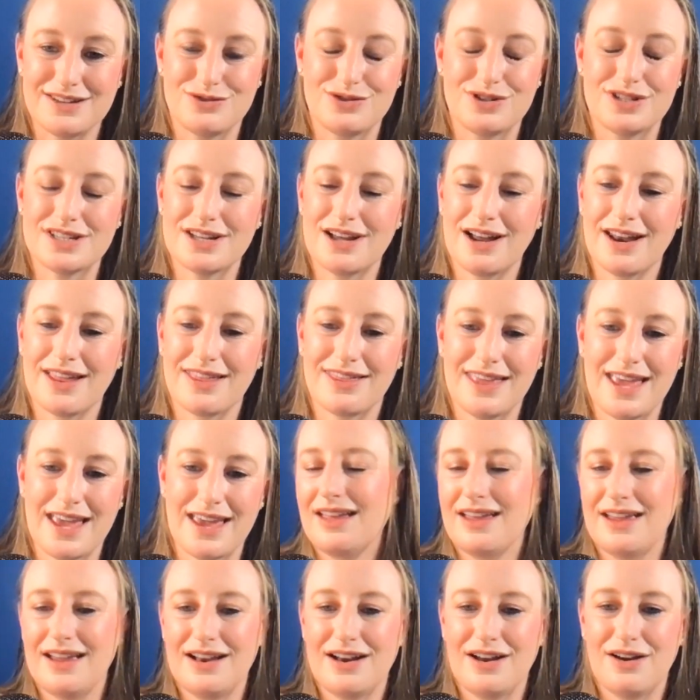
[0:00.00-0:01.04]
you just got to
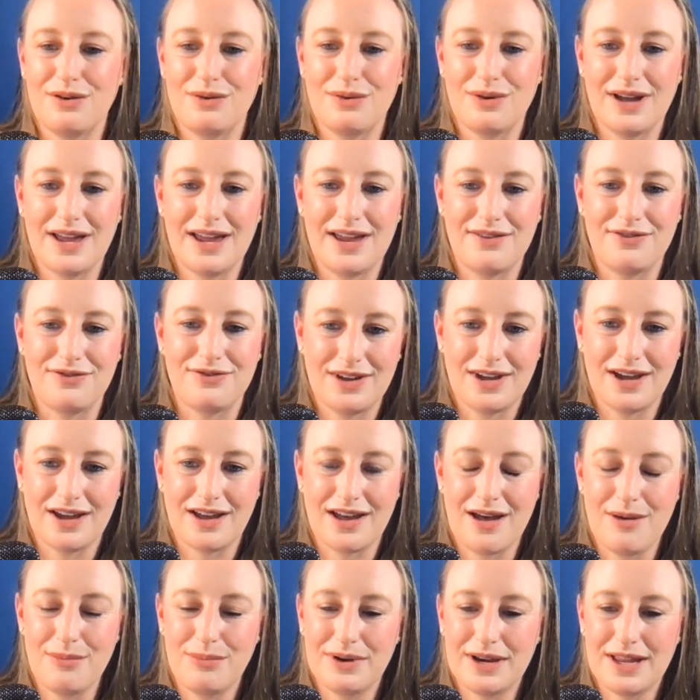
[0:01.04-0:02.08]
think, if a
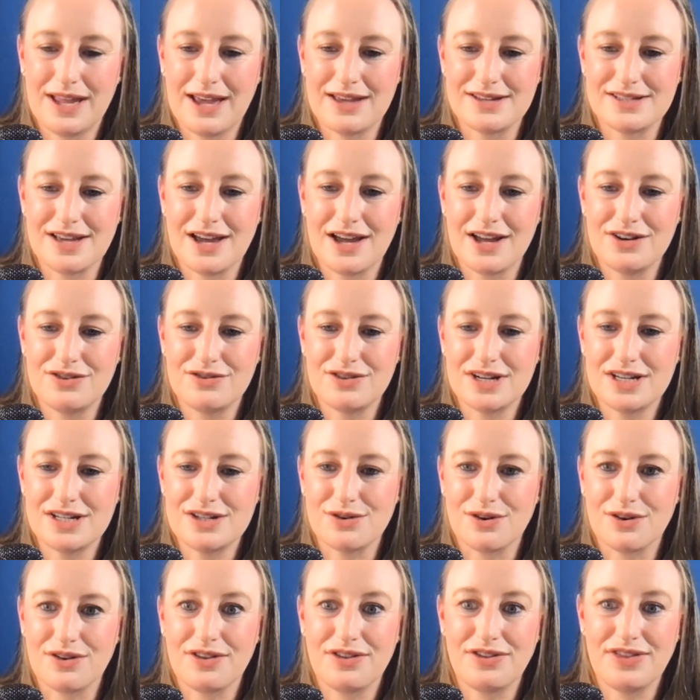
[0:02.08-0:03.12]
company has
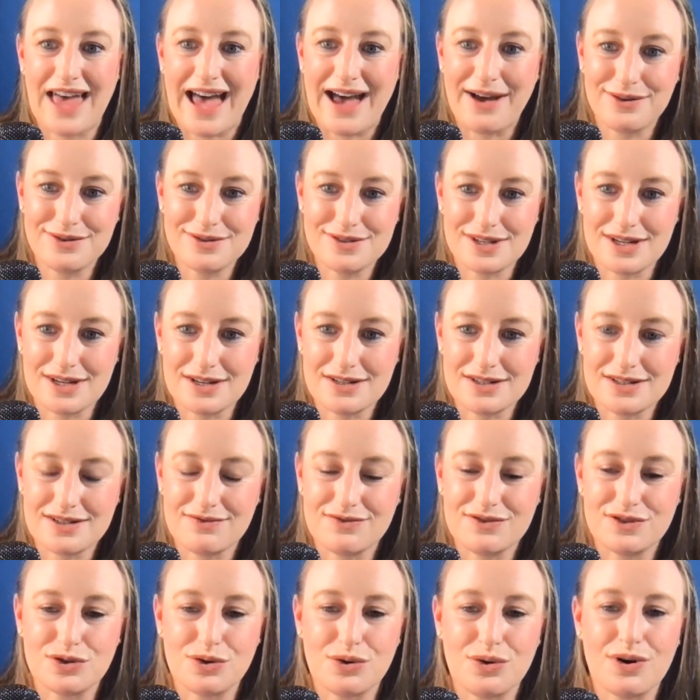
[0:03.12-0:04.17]
hundreds or thousands
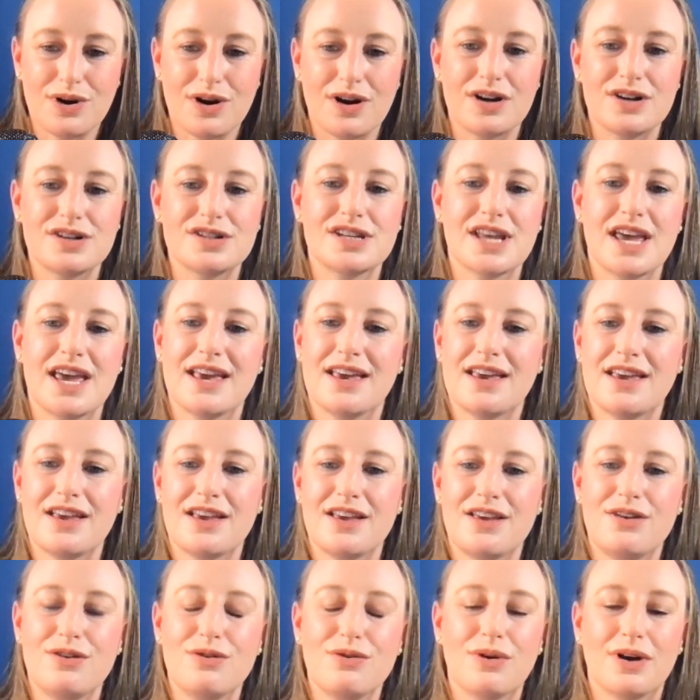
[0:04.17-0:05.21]
of doors, like
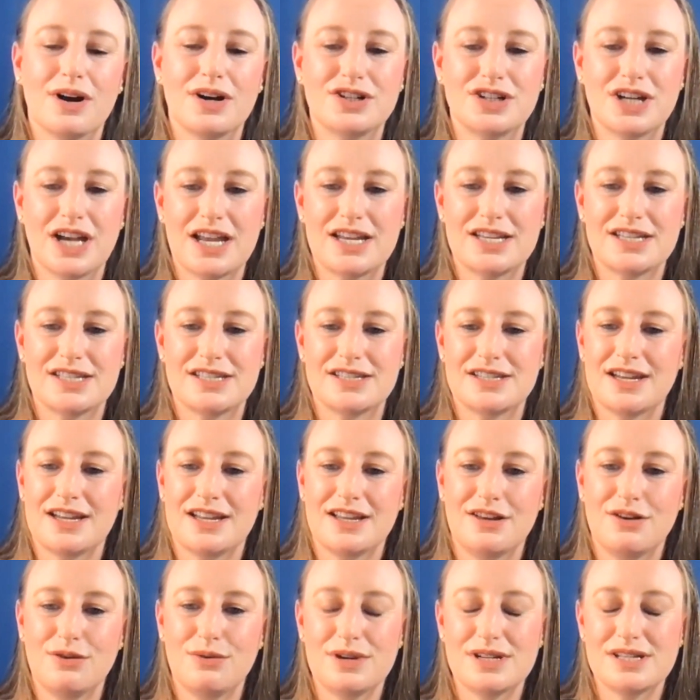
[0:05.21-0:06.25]
you as
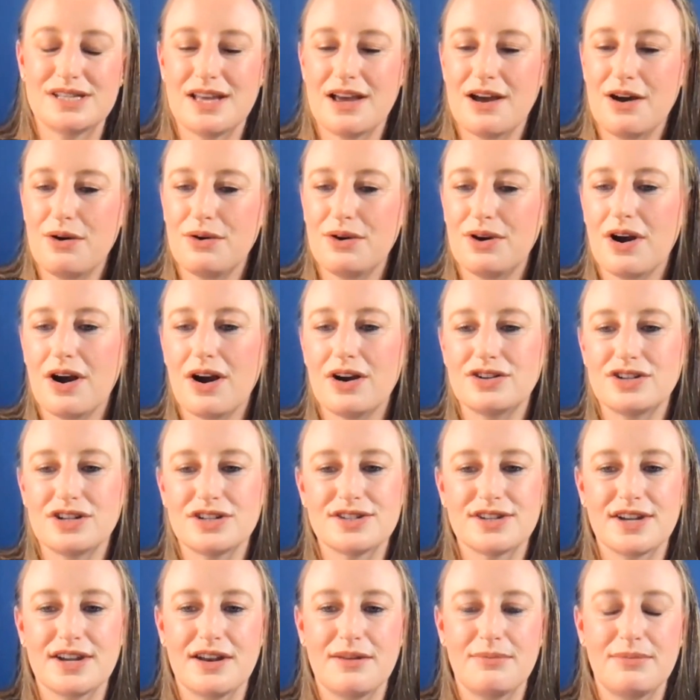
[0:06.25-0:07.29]
the owner are
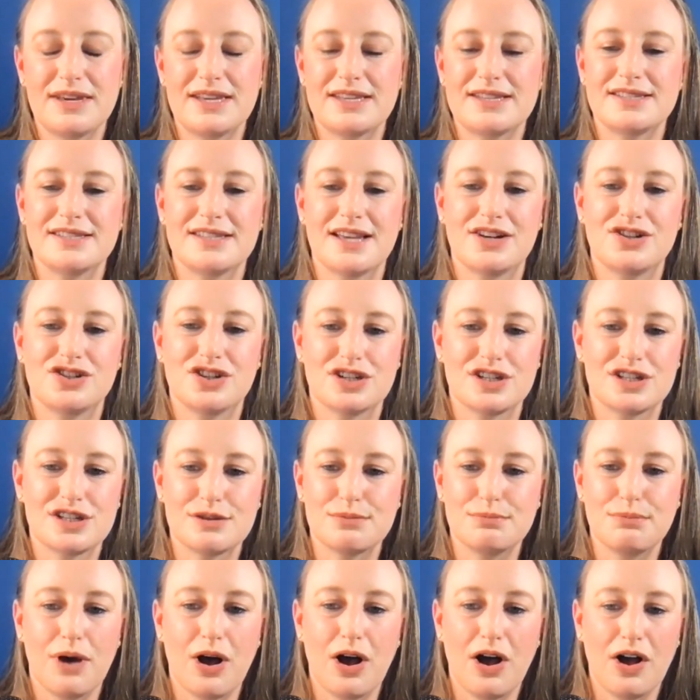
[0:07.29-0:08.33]
just going to be such a
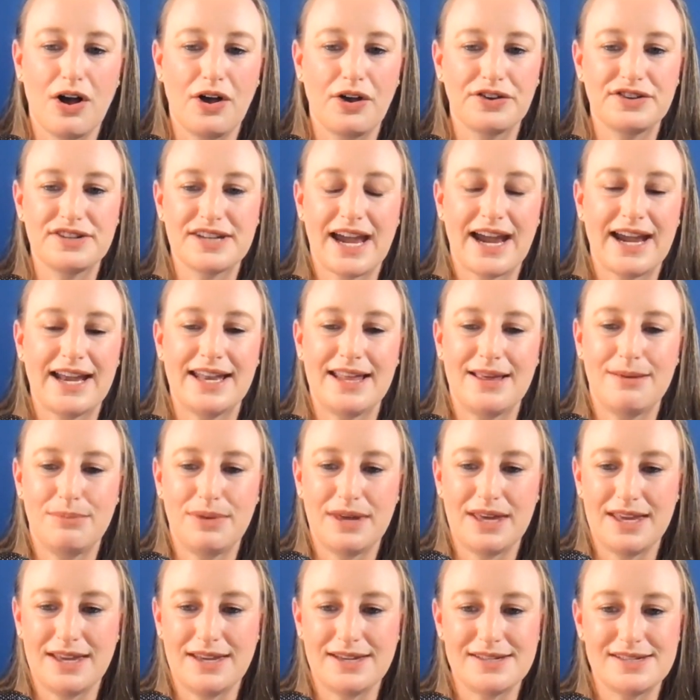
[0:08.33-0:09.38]
small, tiny
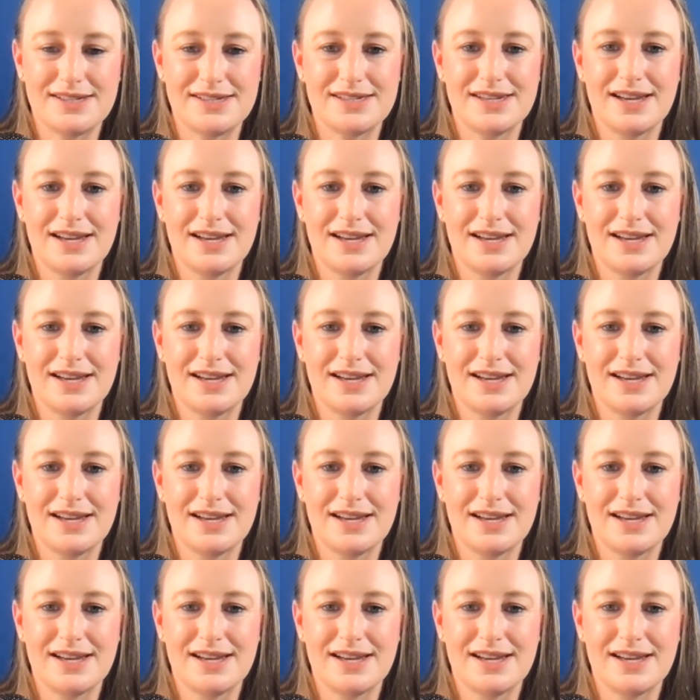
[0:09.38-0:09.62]
piece